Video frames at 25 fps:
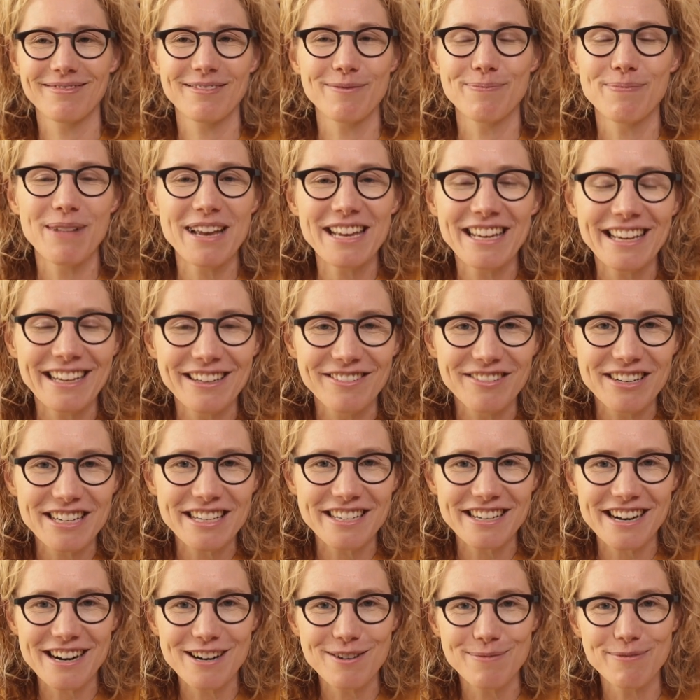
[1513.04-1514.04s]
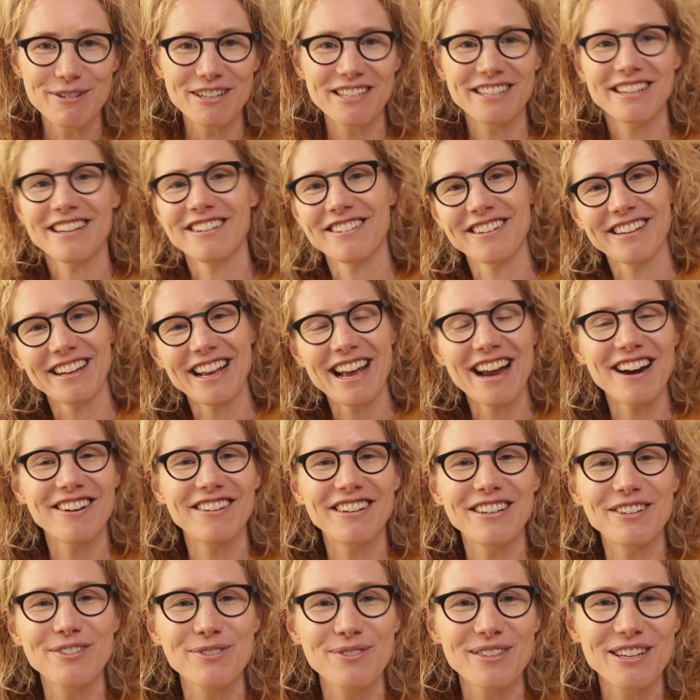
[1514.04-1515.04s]
making a really terrible decision
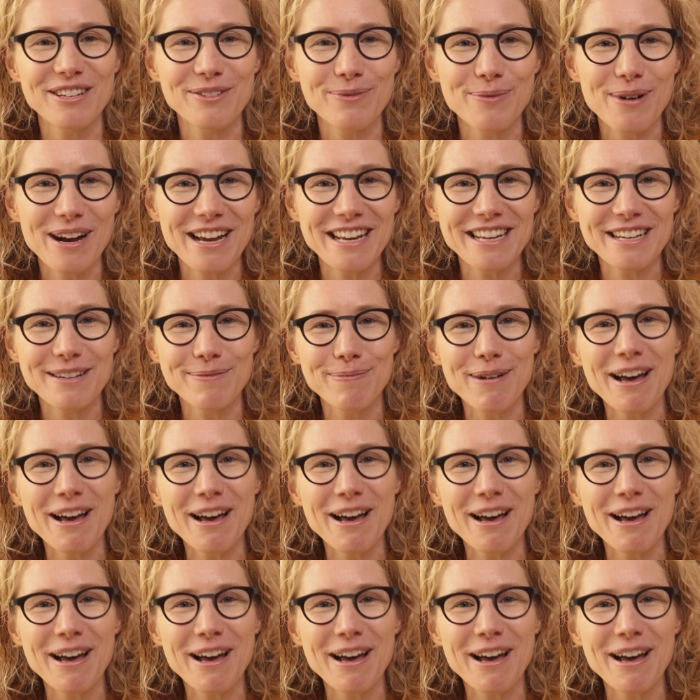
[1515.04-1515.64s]
carrying all this weight.